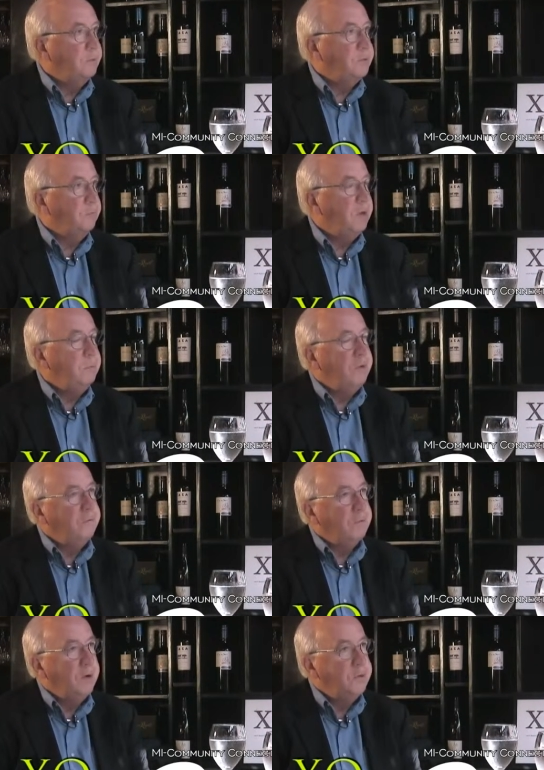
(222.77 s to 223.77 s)
So maybe a
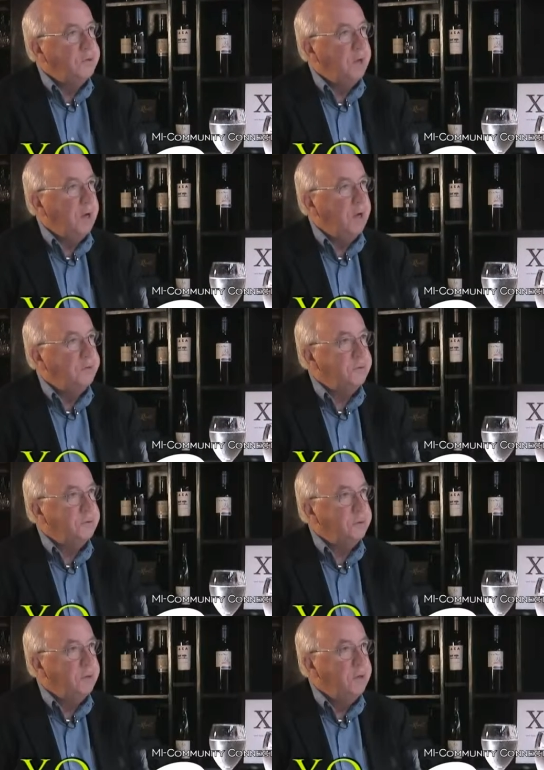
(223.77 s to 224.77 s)
franchise
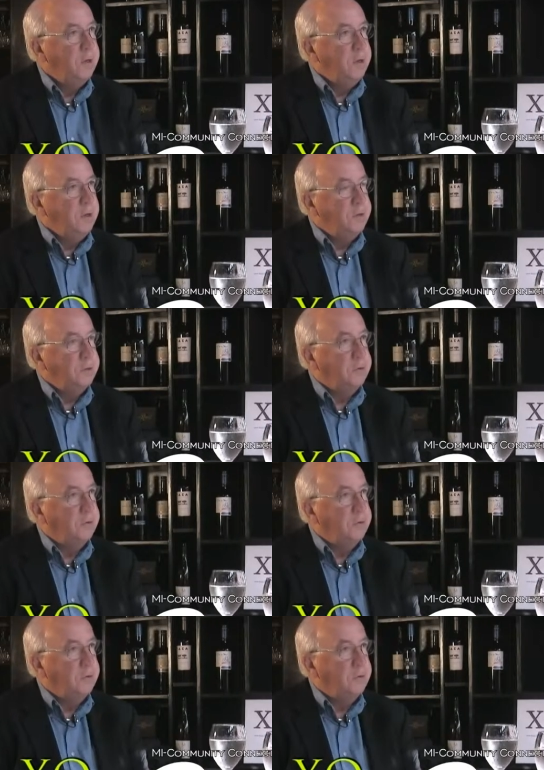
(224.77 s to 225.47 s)
is a mm-hmm. is a